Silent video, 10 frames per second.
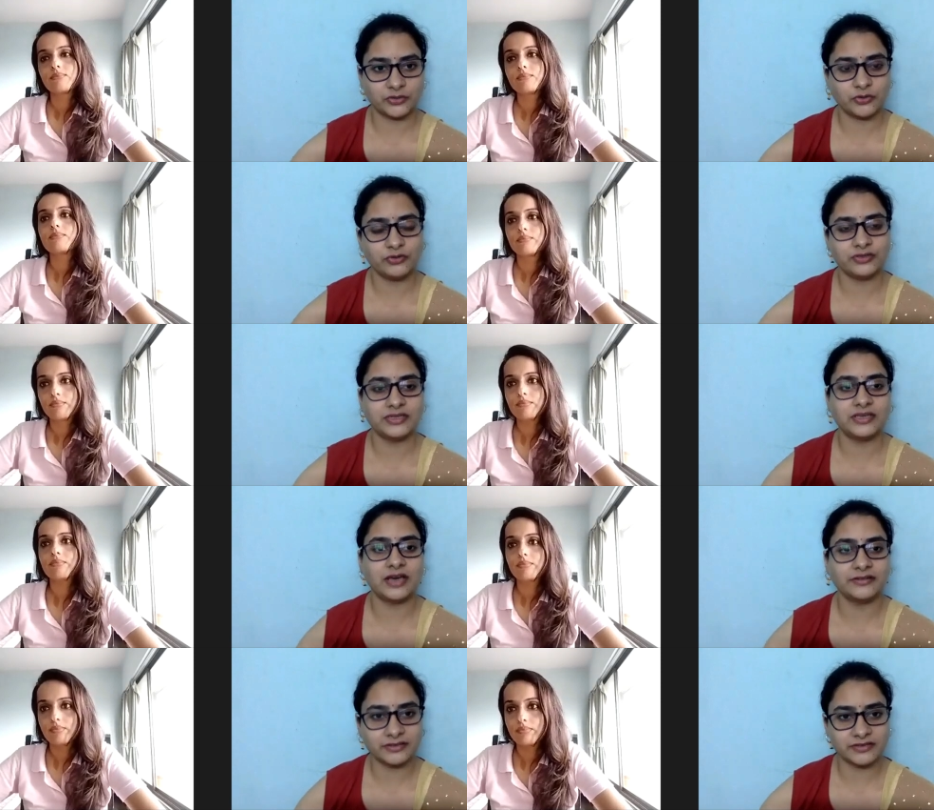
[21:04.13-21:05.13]
Speaker 1: you know the
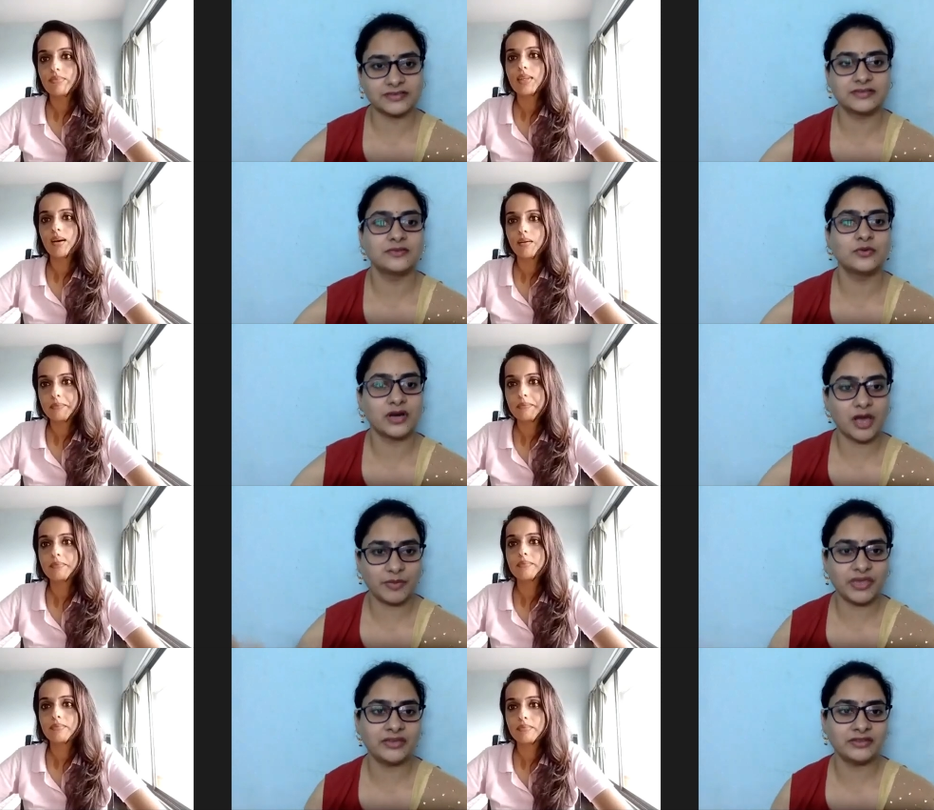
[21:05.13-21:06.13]
others who are
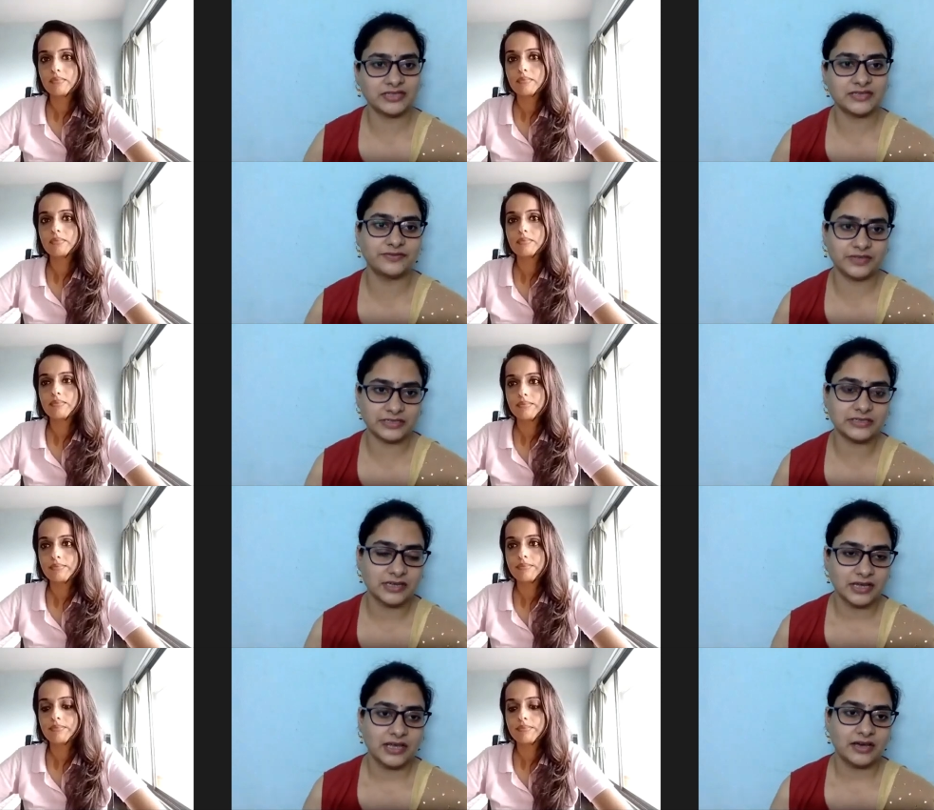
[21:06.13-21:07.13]
coming in this field
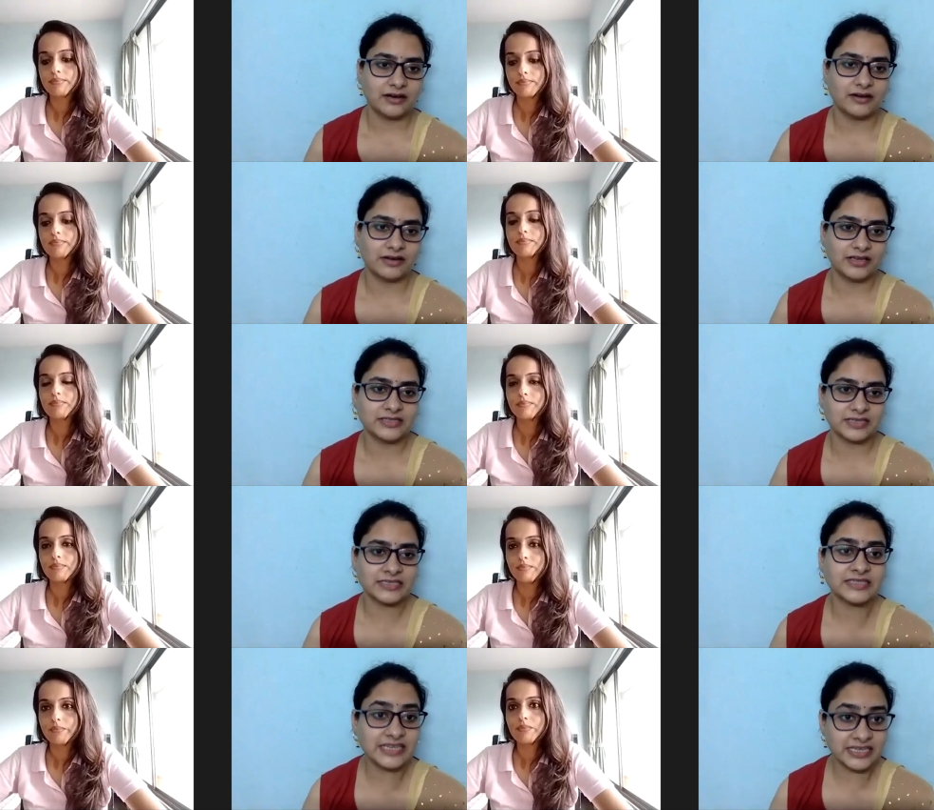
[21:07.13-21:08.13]
uh, it's
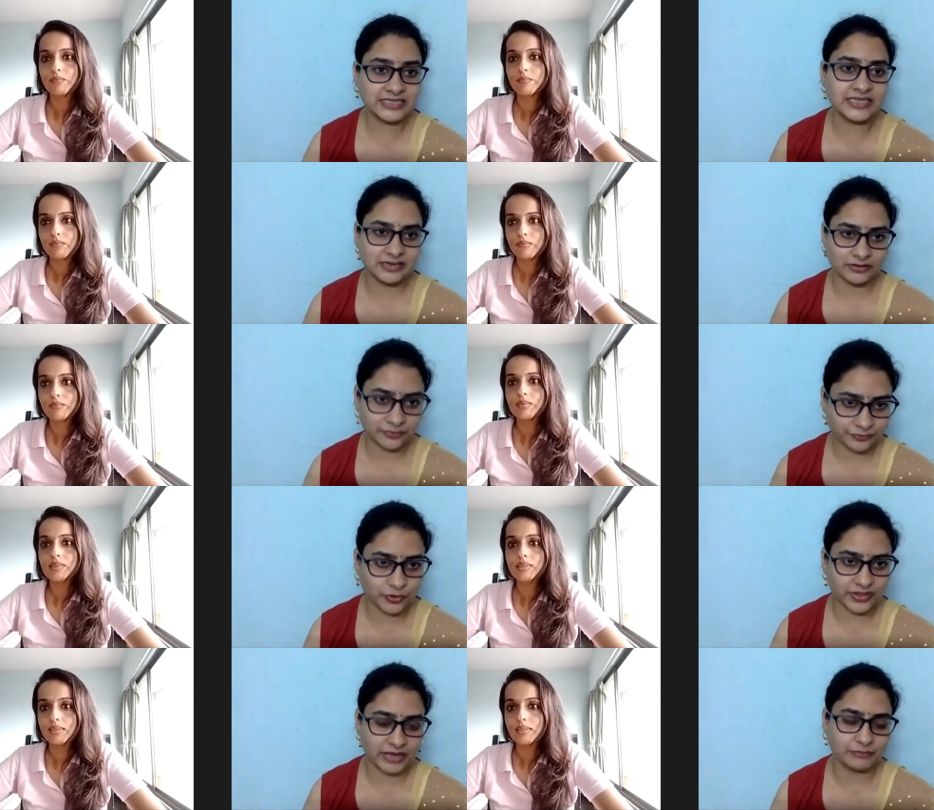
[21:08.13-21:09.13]
it's easier
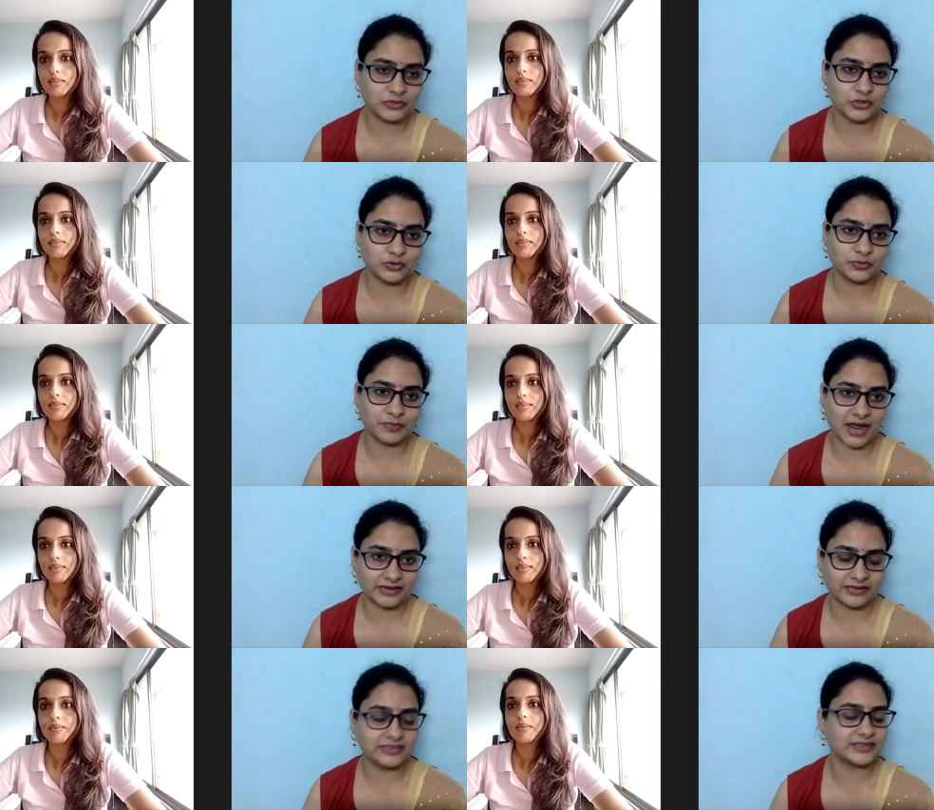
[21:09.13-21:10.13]
for them to
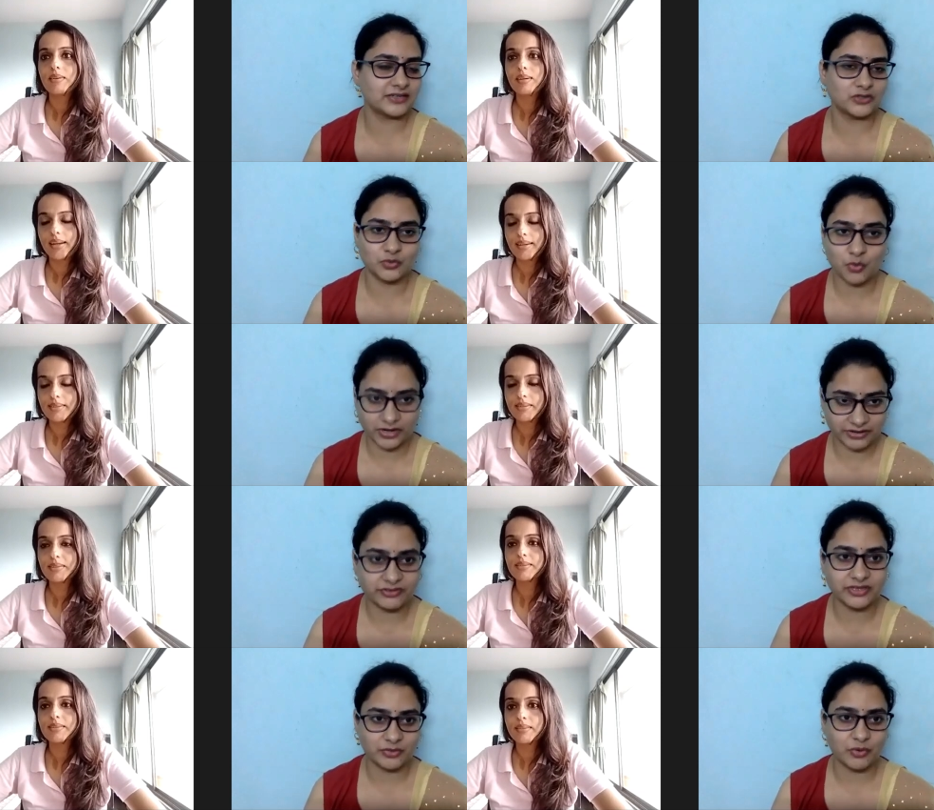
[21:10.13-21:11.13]
practice and do
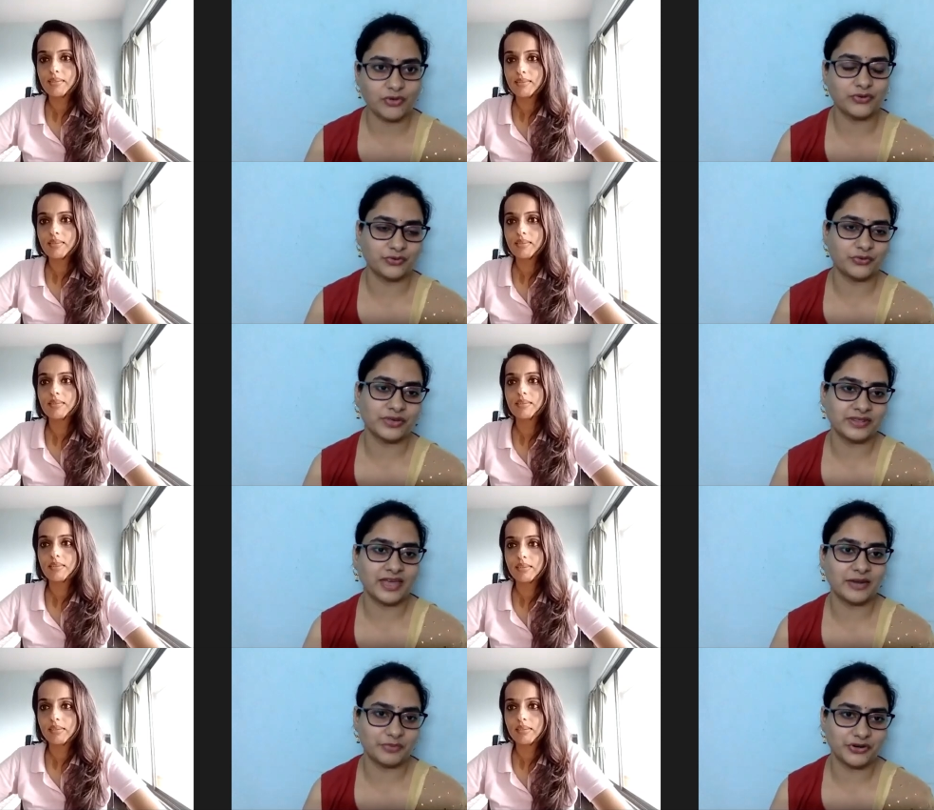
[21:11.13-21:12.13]
whatever they want to do in
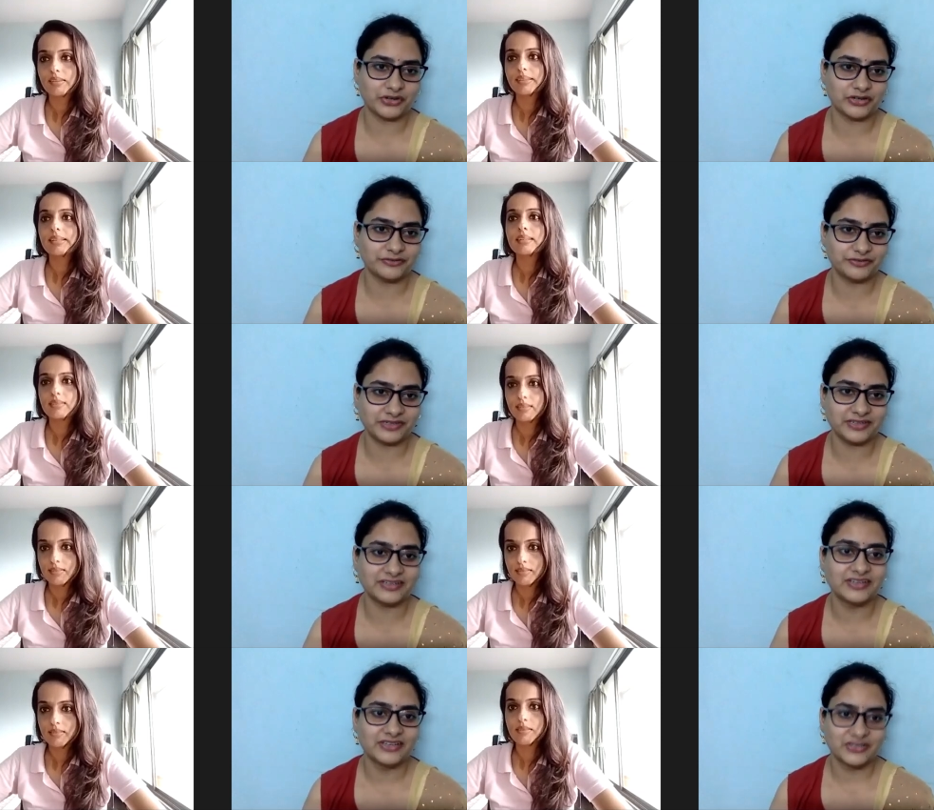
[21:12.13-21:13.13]
that particular field.
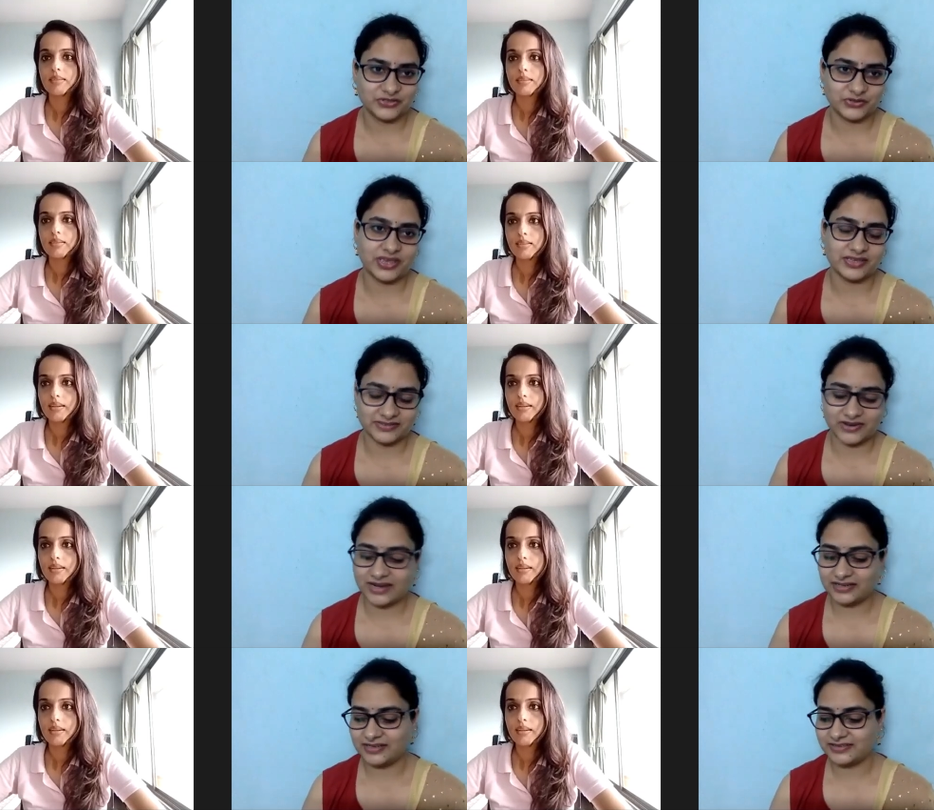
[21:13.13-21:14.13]
So yes,
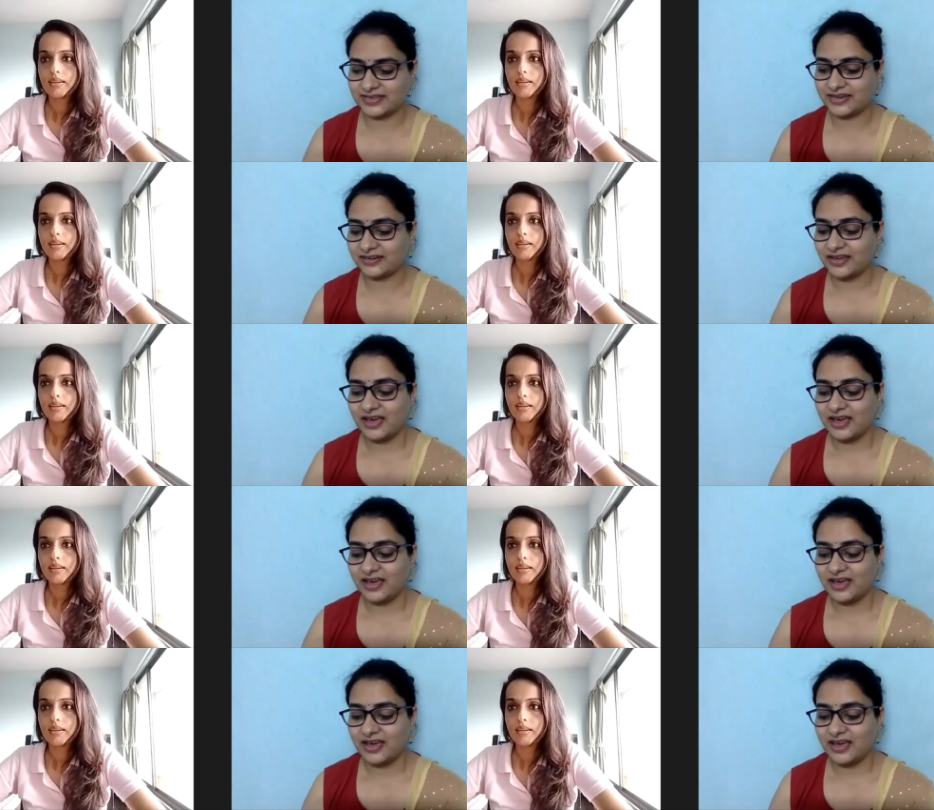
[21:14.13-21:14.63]
rightly said.